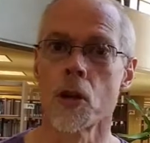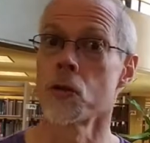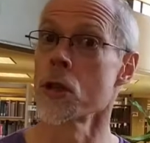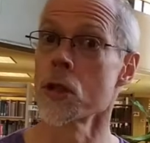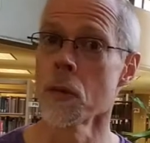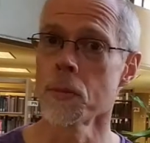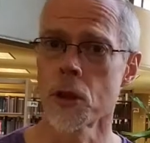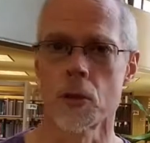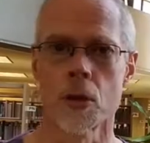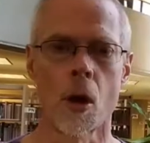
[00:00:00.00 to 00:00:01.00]
your
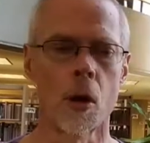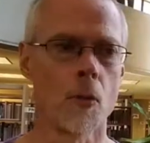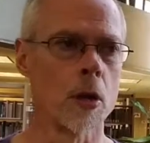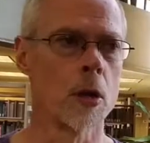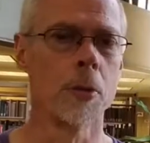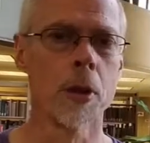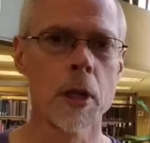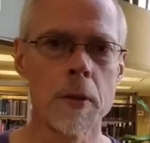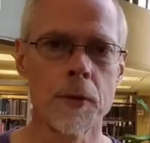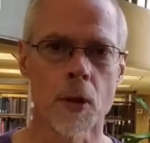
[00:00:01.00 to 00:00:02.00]
assumptions are, what your
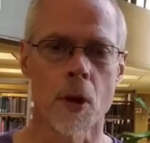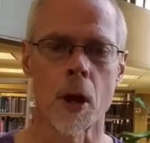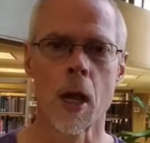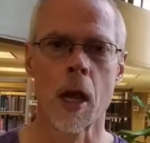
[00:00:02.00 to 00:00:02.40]
beliefs are,